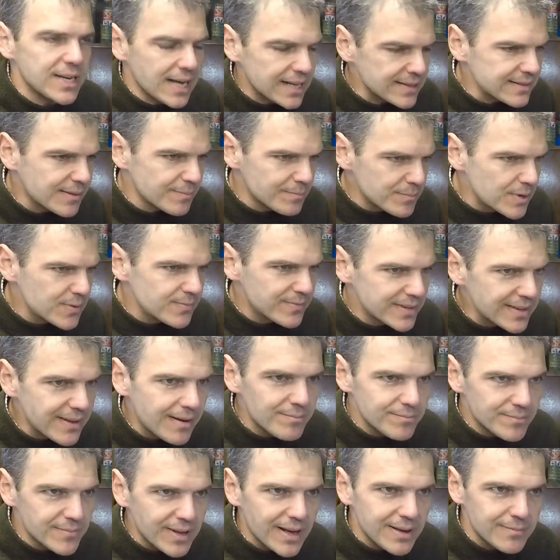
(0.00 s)
At the moment,
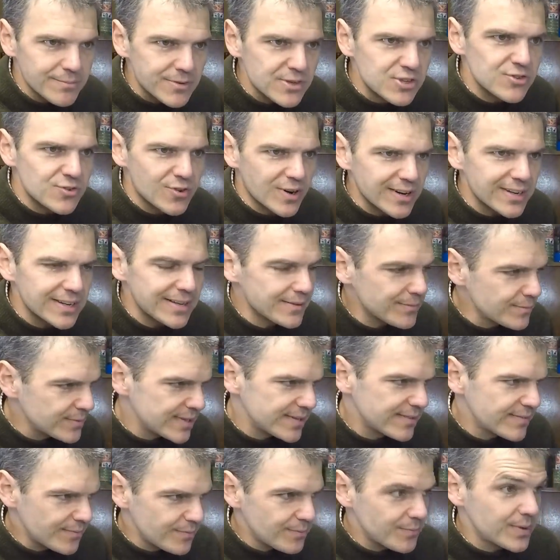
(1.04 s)
I'm struggling
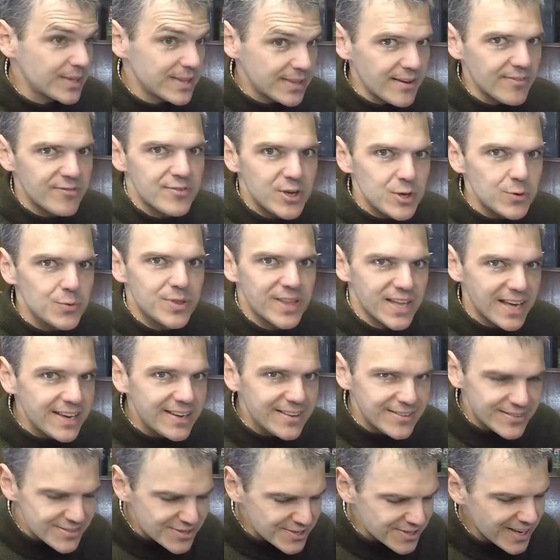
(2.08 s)
with a few
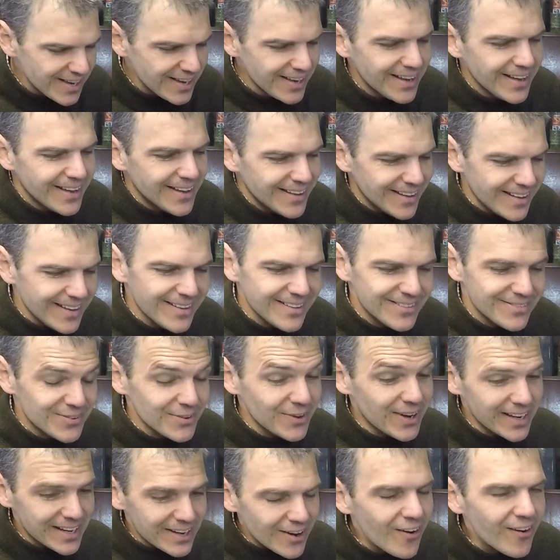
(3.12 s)
things, so
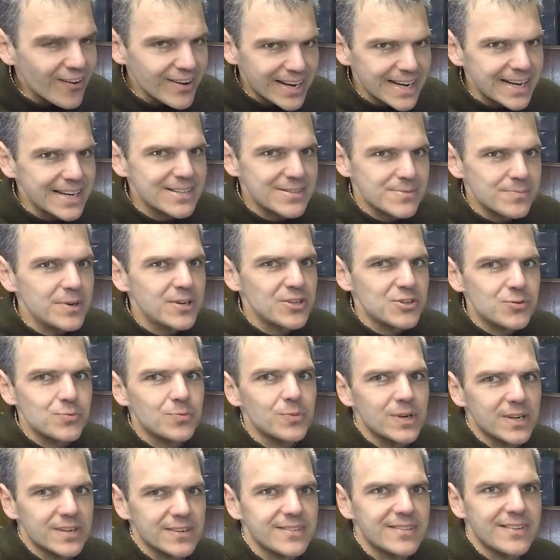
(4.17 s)
I can't get as much
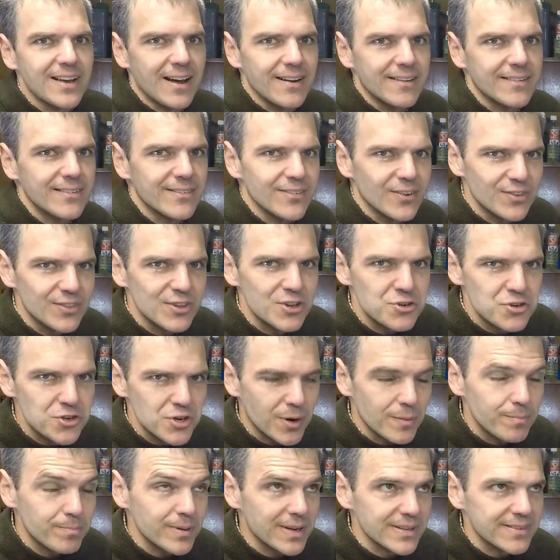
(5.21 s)
work done on the
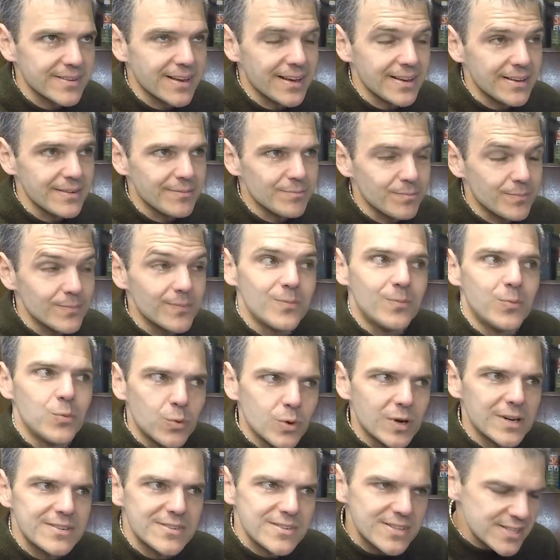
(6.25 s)
shop as I
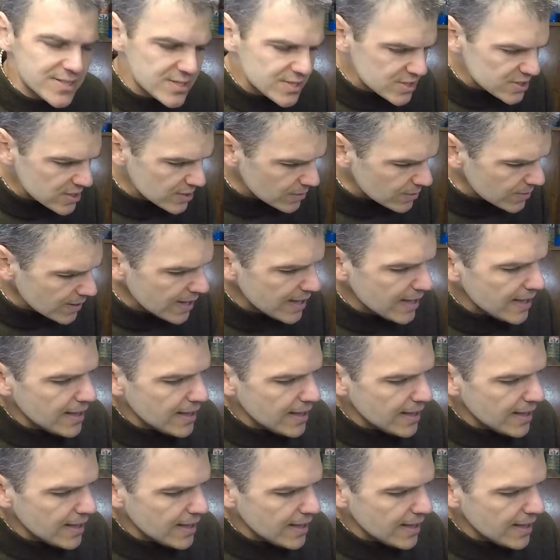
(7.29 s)
wanted to.